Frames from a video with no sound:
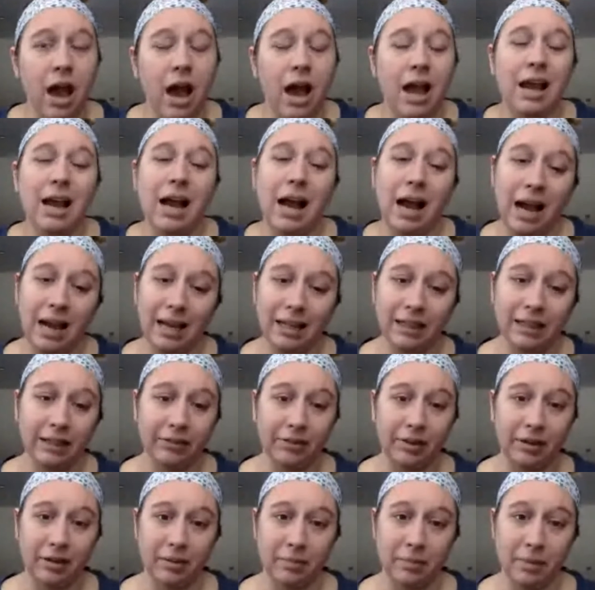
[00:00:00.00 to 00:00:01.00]
I highly
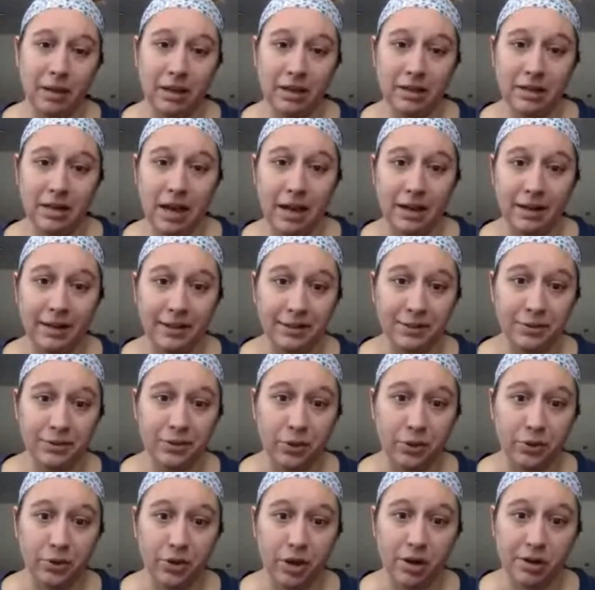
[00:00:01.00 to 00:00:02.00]
recommend adding
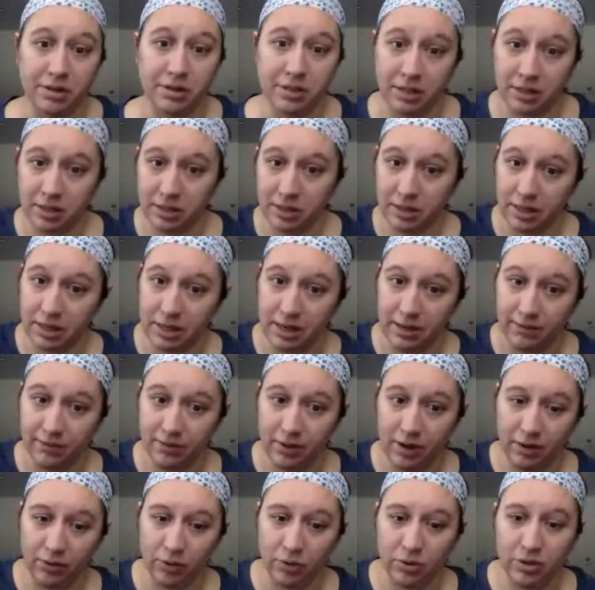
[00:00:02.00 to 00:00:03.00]
Sotox into the evening
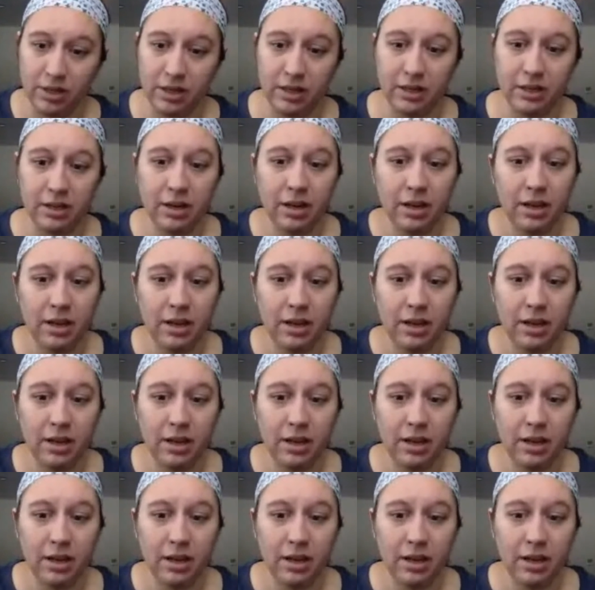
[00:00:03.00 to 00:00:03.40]
routine.